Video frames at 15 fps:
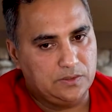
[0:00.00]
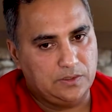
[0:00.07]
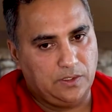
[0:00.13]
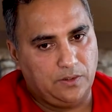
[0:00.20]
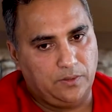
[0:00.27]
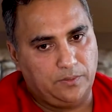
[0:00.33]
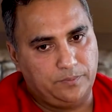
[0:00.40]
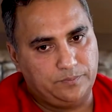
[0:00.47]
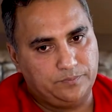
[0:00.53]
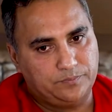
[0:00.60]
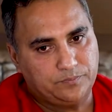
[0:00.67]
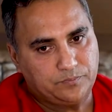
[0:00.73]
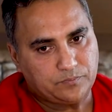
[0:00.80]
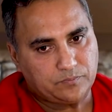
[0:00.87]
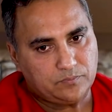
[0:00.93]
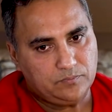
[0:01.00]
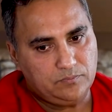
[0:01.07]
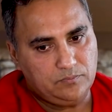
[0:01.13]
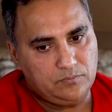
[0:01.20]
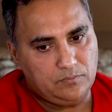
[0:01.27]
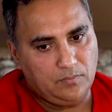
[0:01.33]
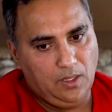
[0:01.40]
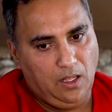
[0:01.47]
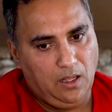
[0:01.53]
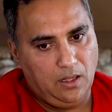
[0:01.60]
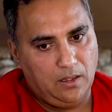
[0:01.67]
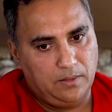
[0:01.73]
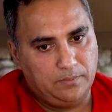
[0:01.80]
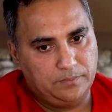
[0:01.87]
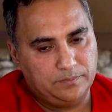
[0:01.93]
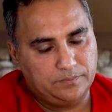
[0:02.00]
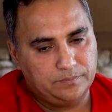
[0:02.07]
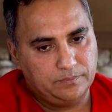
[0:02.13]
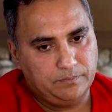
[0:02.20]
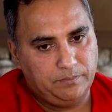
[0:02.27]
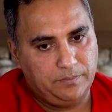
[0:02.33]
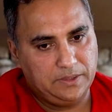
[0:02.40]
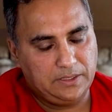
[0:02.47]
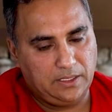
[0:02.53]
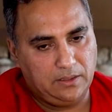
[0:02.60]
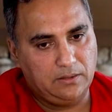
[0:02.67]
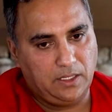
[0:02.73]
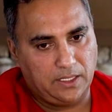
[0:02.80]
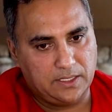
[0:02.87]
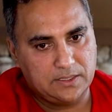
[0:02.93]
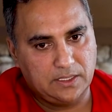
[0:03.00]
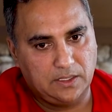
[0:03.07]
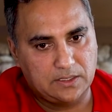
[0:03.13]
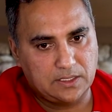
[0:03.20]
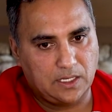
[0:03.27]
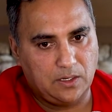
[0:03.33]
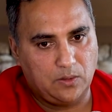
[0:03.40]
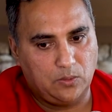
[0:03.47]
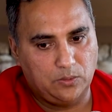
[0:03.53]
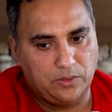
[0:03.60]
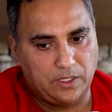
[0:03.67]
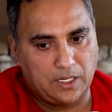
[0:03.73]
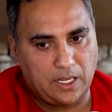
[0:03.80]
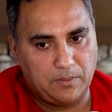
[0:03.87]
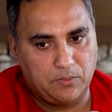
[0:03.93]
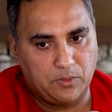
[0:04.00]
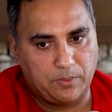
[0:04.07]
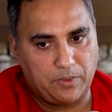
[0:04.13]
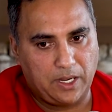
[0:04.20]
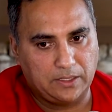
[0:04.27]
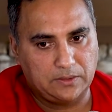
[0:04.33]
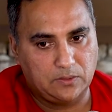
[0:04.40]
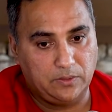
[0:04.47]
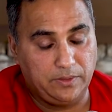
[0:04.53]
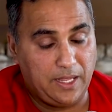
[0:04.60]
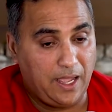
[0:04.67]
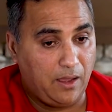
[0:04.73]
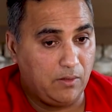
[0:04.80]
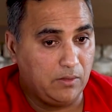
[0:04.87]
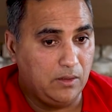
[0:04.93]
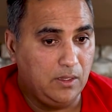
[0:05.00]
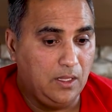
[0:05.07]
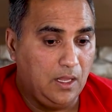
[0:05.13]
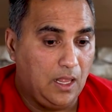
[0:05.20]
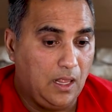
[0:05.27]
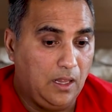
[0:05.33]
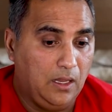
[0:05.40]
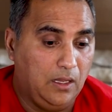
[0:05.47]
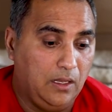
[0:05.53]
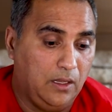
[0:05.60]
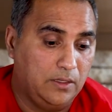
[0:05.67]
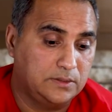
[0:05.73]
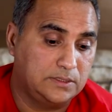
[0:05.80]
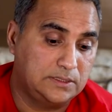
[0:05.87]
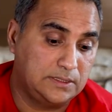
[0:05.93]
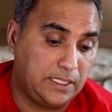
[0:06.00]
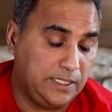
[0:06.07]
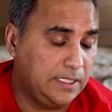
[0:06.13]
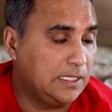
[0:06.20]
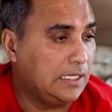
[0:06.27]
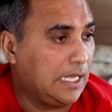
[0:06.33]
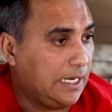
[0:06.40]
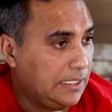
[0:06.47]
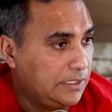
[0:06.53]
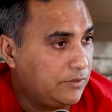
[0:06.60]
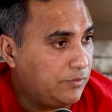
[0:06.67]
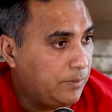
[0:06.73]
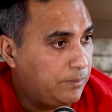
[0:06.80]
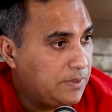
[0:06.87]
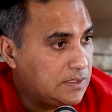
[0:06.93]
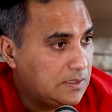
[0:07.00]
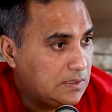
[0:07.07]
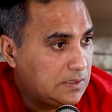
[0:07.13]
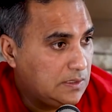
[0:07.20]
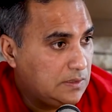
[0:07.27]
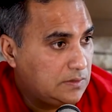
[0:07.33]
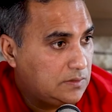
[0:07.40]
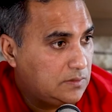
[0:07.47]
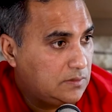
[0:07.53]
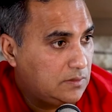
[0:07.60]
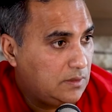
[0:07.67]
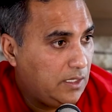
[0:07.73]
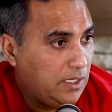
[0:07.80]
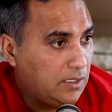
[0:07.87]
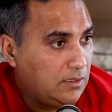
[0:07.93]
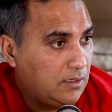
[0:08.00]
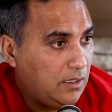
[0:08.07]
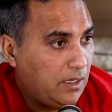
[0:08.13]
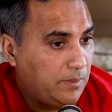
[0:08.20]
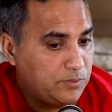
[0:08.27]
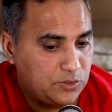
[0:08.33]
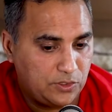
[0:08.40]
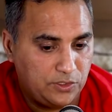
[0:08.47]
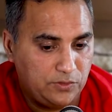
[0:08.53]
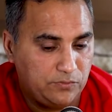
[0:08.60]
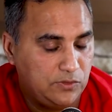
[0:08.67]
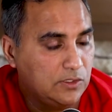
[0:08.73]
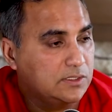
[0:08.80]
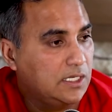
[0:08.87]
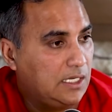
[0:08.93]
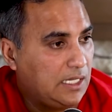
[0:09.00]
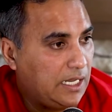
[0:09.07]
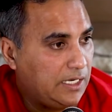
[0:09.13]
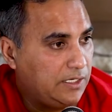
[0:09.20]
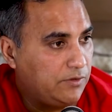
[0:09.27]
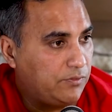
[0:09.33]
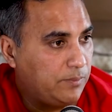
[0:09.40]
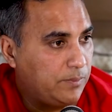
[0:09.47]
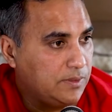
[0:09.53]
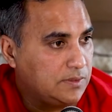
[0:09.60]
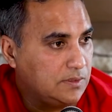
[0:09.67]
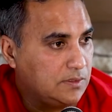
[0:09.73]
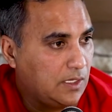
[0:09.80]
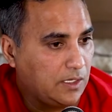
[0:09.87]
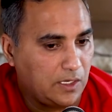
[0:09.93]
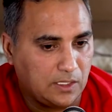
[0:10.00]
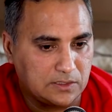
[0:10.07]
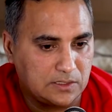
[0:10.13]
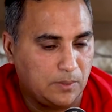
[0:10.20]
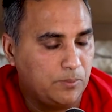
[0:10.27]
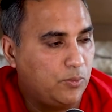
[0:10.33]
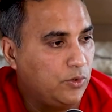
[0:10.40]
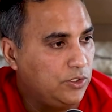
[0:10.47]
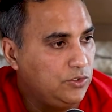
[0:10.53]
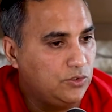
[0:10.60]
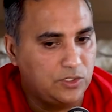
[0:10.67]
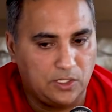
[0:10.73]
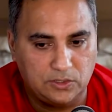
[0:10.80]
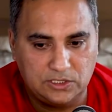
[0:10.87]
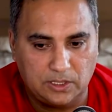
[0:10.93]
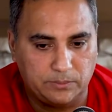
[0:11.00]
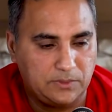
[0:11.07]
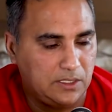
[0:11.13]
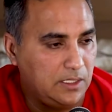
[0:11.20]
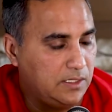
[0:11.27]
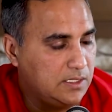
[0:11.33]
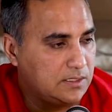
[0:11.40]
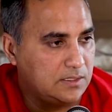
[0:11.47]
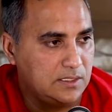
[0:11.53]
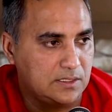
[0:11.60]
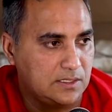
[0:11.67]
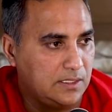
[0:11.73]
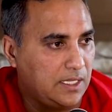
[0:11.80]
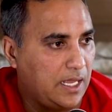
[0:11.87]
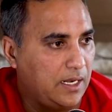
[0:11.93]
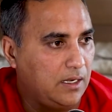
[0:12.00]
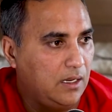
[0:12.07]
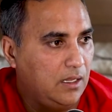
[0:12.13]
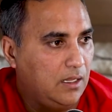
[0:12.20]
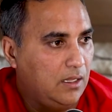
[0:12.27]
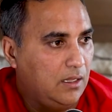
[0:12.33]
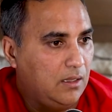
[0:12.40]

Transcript: So But then, like I said, as I got older, I got more practical. And now studying a lot of different businesses, like I'm sure you've looked at a lot of different businesses. Like at some point you could have jumped into this and that.